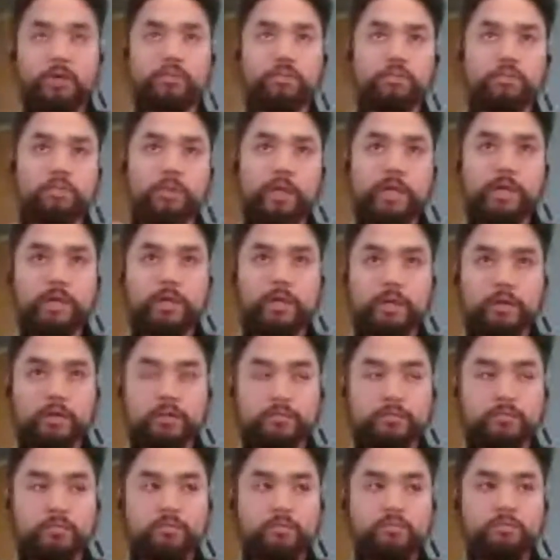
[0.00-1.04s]
like
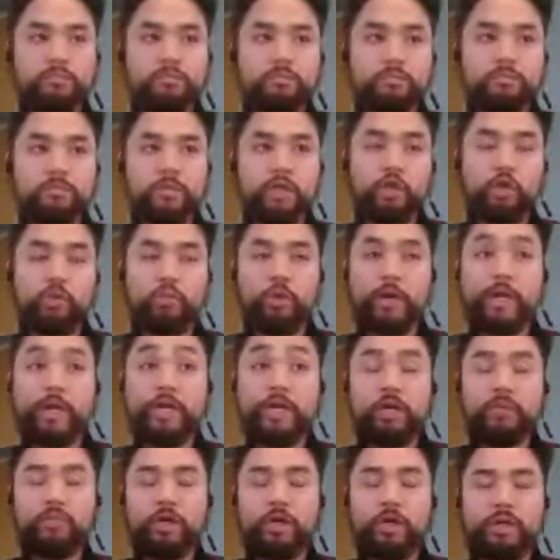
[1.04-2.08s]
a no-brainer.
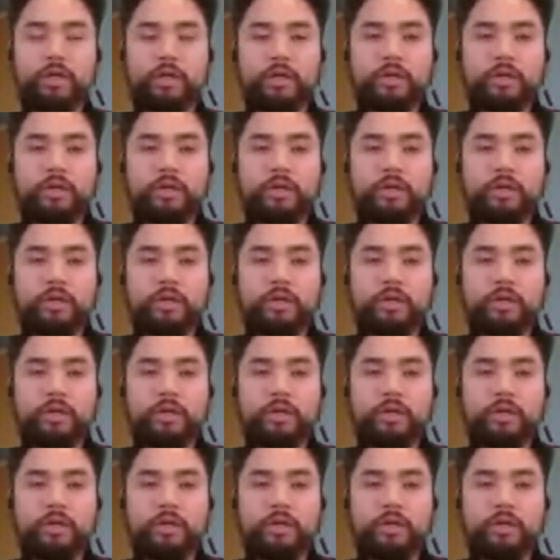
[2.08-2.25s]
But